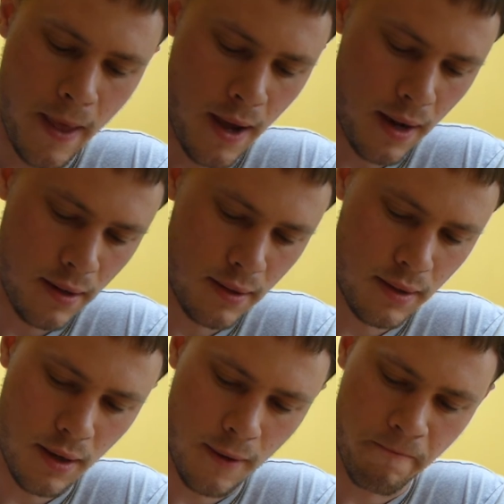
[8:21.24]
And
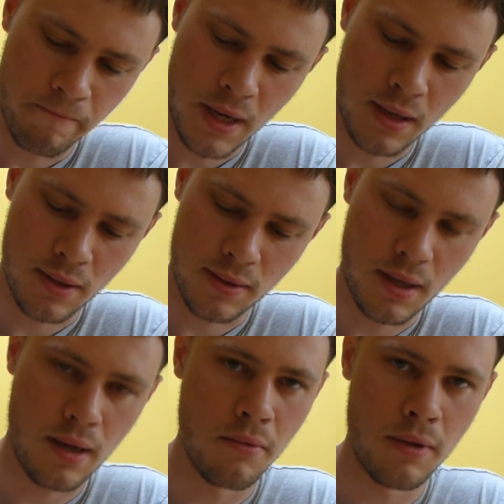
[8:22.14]
as I
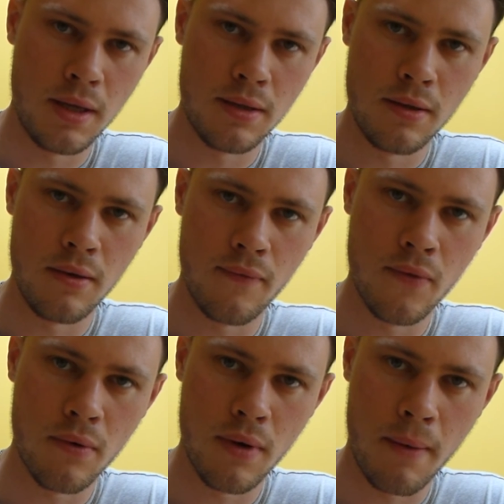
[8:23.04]
say, with these new
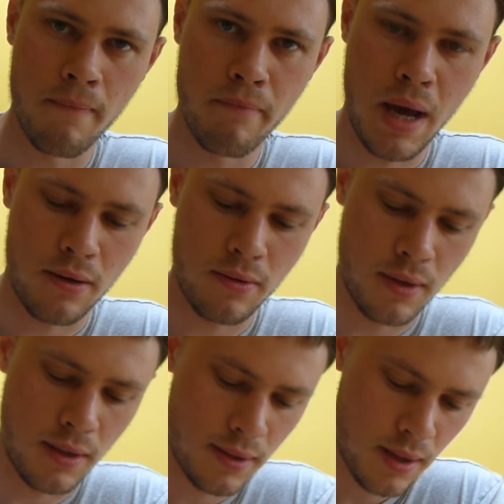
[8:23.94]
4 amp
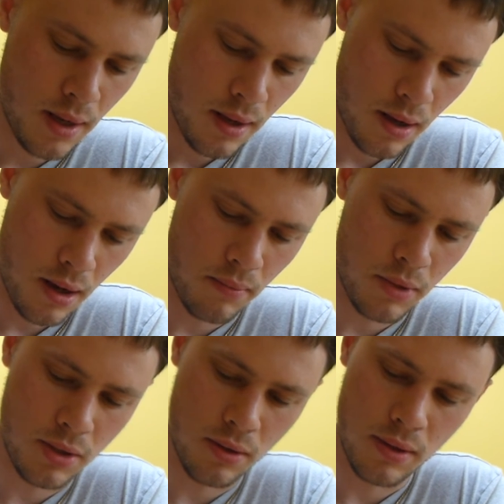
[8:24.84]
batteries, you
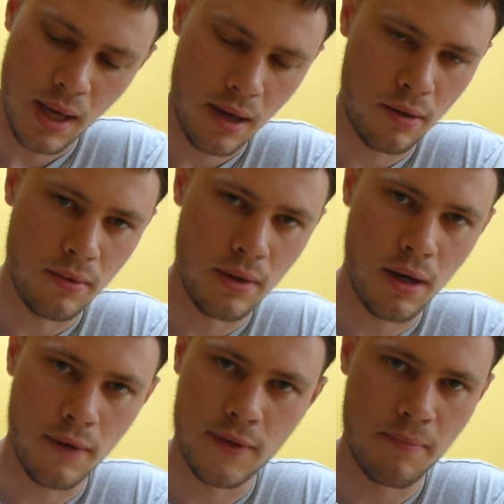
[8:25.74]
should get a good
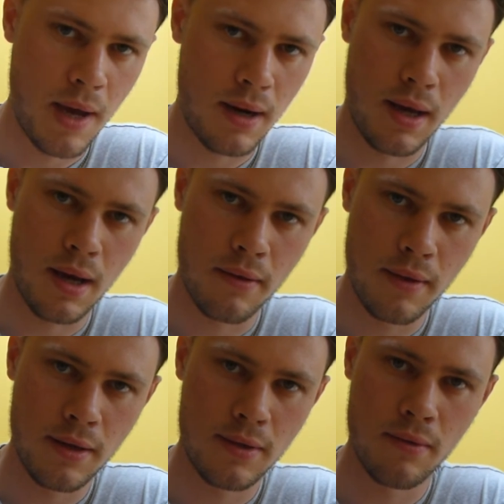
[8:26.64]
lifespan out of
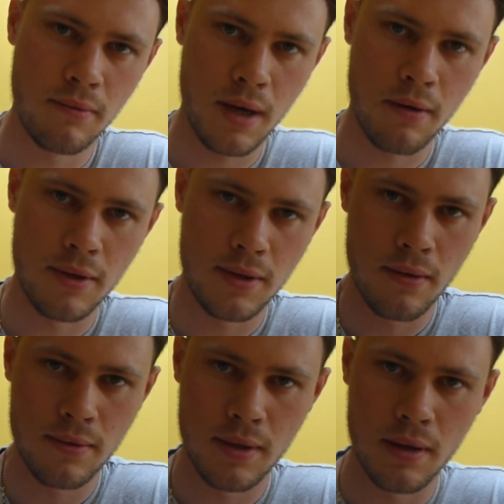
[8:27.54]
this. Although it's
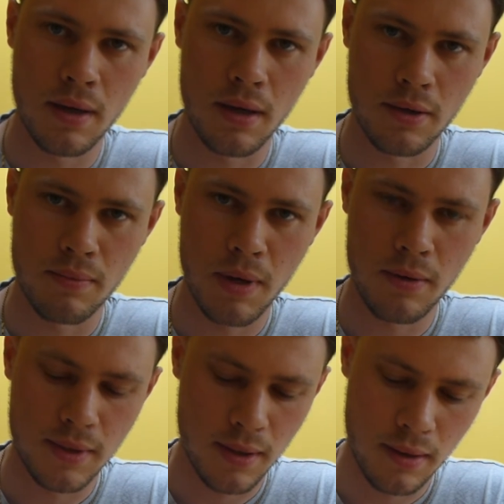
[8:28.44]
using a large
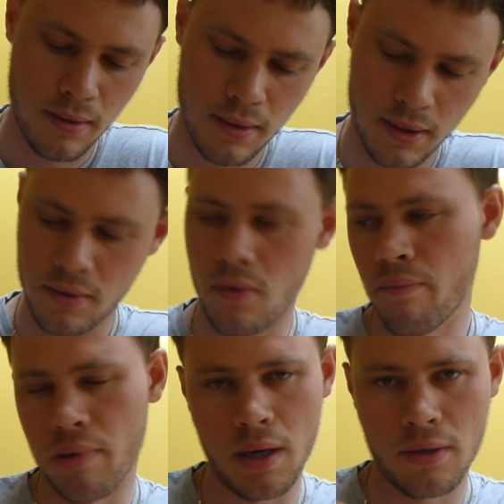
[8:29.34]
motor, it's
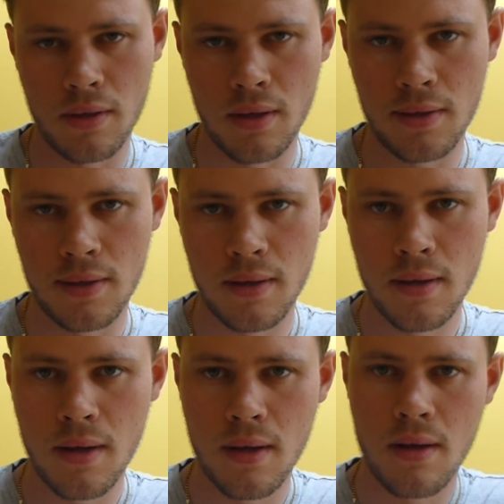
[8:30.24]
not brushless,
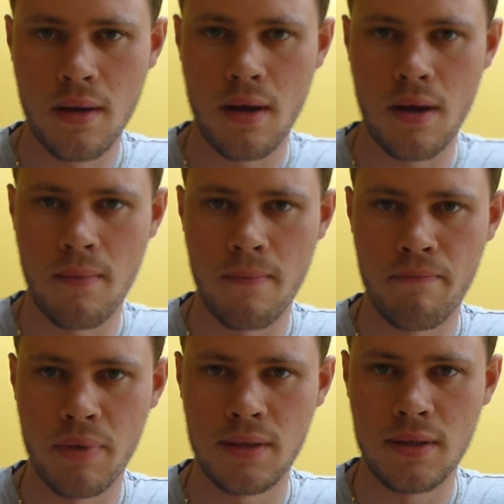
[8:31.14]

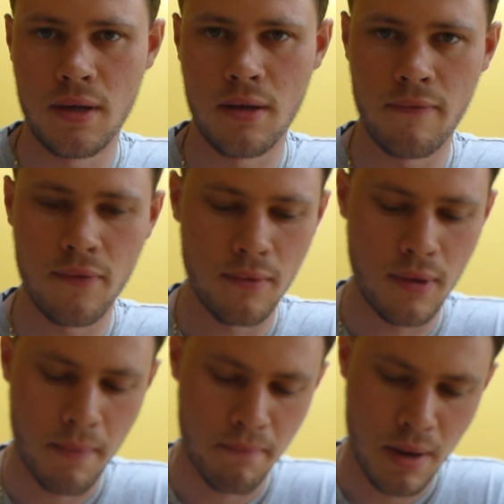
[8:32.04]
but the 4
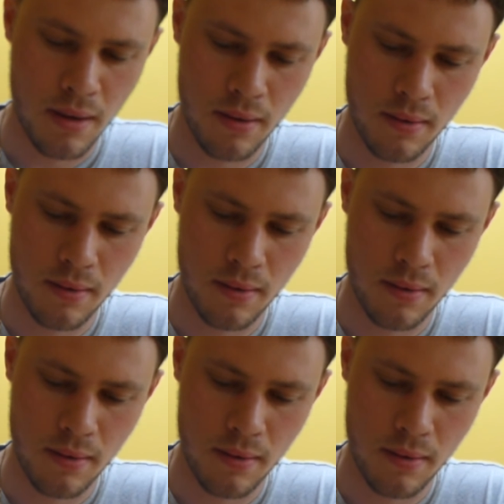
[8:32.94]
amp